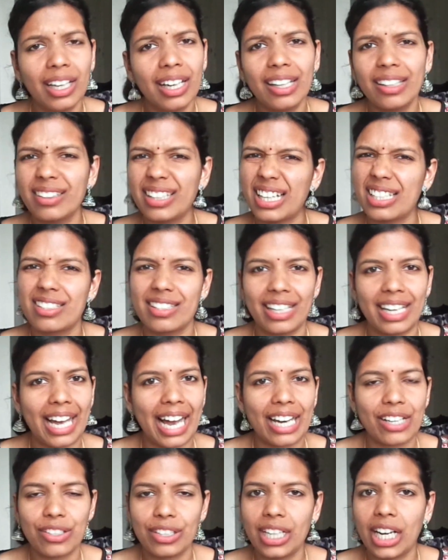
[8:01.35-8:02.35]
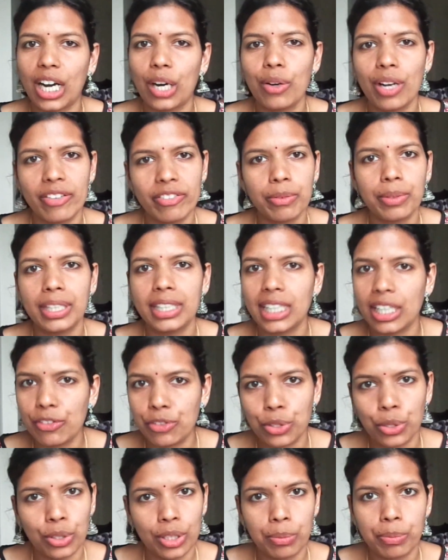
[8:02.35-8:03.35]
That's actually how everybody gives
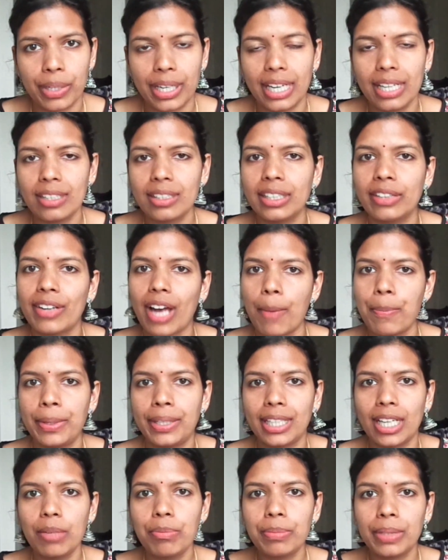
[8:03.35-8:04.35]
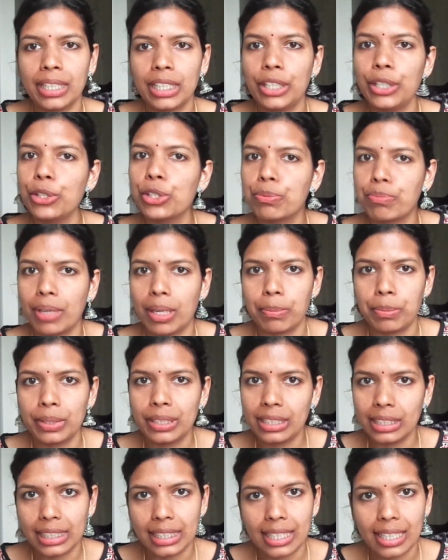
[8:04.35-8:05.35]
you the bread. They wrap it up in newspaper
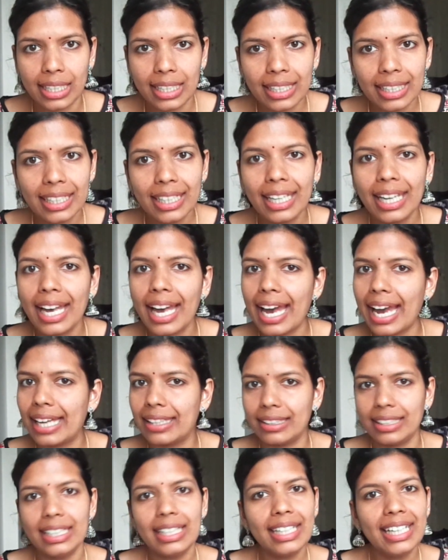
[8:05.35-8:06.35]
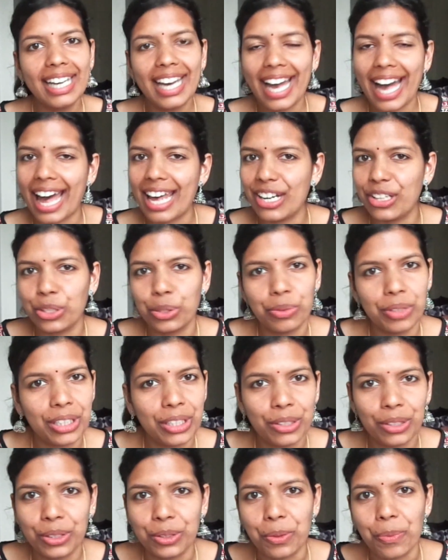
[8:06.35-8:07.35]
neatly and they hand it over to
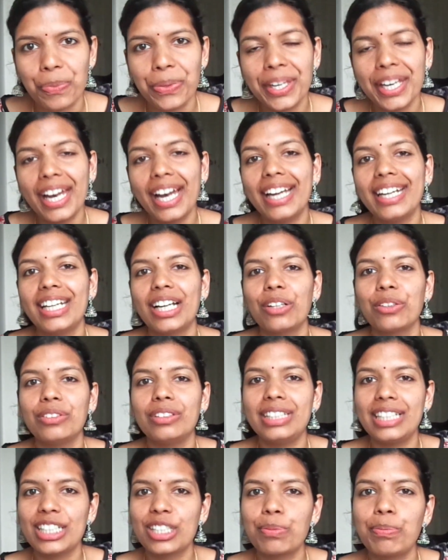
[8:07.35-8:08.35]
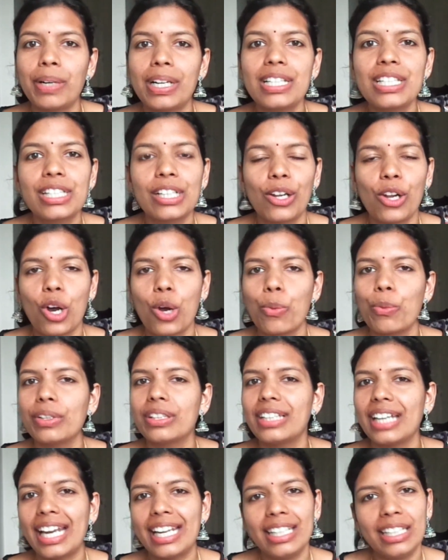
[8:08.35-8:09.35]
you. Now these buns, along with
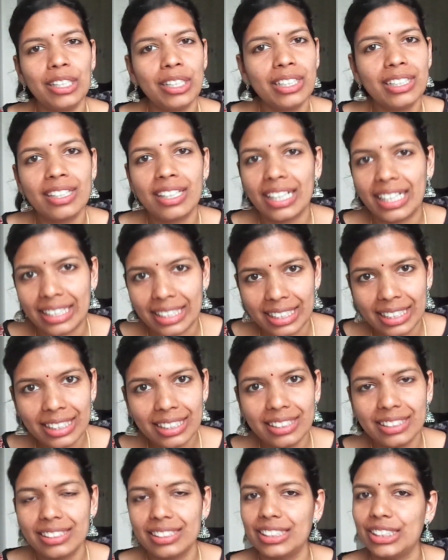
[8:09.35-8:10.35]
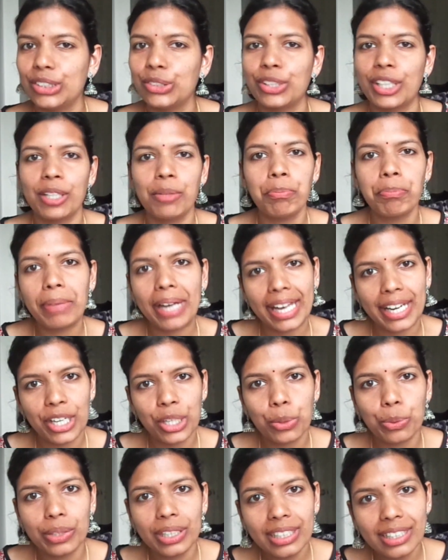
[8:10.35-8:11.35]
any curry, you can pair it
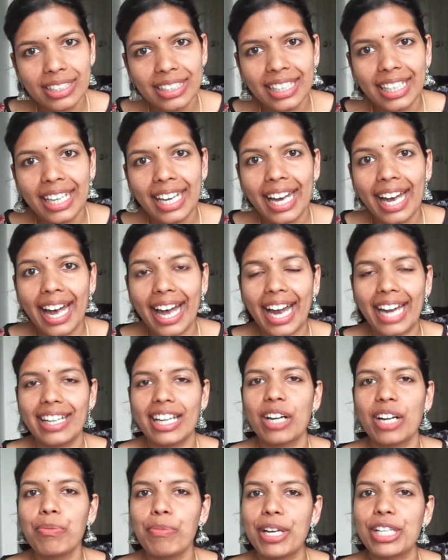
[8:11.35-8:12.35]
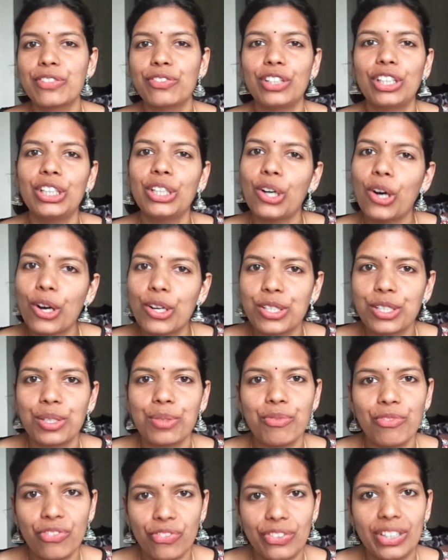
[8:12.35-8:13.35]
with, and that makes for an awesome
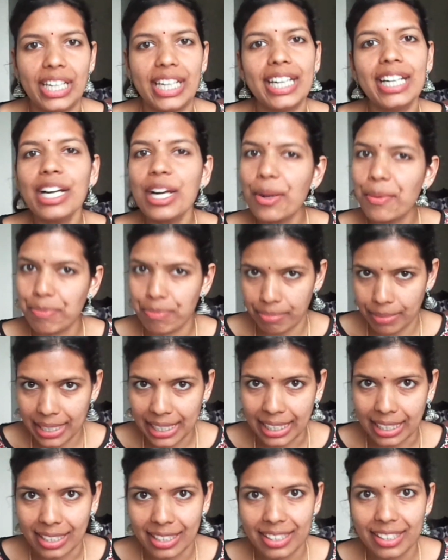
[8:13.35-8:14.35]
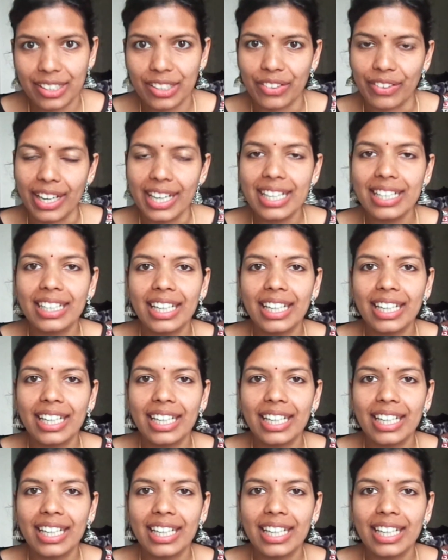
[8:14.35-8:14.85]
filling meal, right?